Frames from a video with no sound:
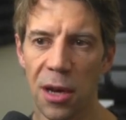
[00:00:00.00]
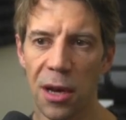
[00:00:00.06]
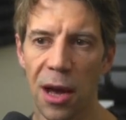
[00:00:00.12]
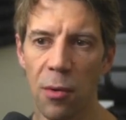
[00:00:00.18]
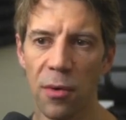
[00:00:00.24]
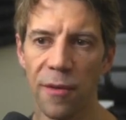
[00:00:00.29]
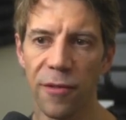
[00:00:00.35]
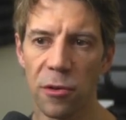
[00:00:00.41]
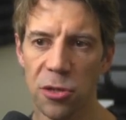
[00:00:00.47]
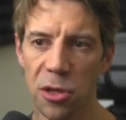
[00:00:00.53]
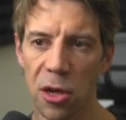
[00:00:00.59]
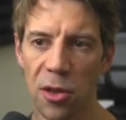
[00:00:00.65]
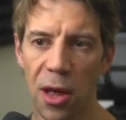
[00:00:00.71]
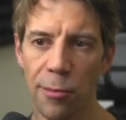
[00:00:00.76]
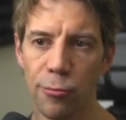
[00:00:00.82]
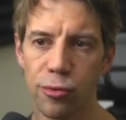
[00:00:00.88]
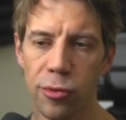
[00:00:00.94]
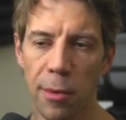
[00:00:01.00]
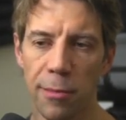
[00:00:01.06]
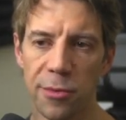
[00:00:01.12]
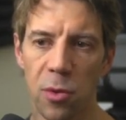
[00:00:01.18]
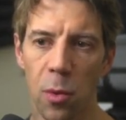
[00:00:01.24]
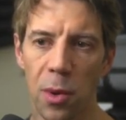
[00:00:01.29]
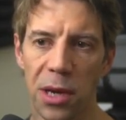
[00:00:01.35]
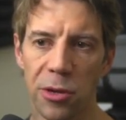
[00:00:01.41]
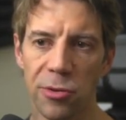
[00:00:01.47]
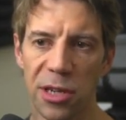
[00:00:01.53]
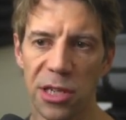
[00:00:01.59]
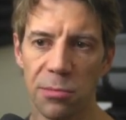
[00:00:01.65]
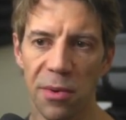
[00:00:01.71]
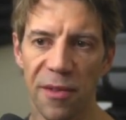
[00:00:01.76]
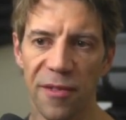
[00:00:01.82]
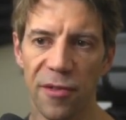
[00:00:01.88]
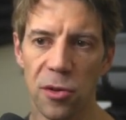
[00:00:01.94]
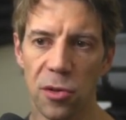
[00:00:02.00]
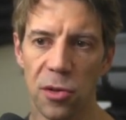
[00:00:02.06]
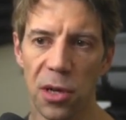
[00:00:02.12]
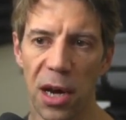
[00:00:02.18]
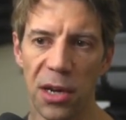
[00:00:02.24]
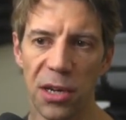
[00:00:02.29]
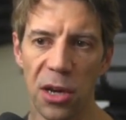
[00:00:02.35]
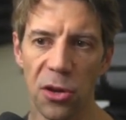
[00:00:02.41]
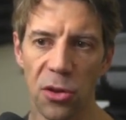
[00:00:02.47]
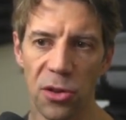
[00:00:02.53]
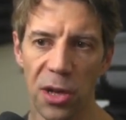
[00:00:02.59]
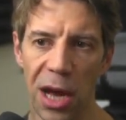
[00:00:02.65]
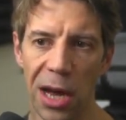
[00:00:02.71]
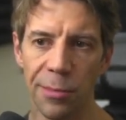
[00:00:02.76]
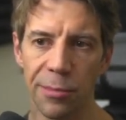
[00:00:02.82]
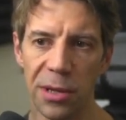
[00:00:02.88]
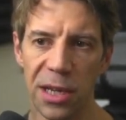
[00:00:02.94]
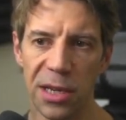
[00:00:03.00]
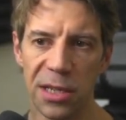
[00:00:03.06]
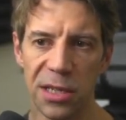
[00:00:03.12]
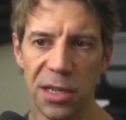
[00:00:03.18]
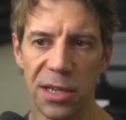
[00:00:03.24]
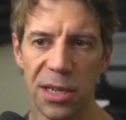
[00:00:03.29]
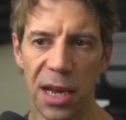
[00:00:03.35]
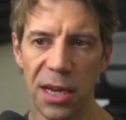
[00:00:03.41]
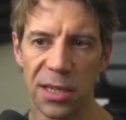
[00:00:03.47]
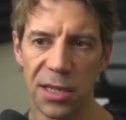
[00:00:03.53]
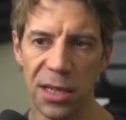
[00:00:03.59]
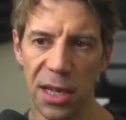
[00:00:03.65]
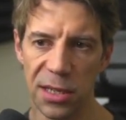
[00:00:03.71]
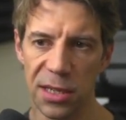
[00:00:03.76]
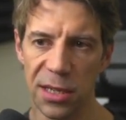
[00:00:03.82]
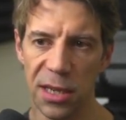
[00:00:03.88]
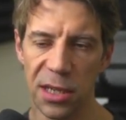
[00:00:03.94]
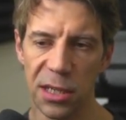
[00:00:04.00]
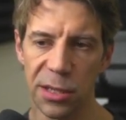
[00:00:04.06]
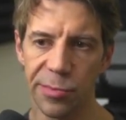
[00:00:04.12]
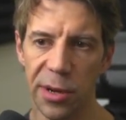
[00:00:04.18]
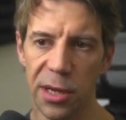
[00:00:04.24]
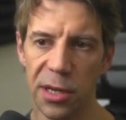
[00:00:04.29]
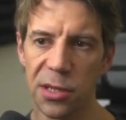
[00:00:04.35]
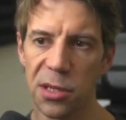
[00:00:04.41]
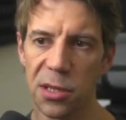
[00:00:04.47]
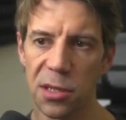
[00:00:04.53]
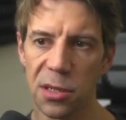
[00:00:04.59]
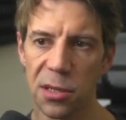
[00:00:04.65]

And we've also got that prompt we created before and another hyperlink to take you to that settings page.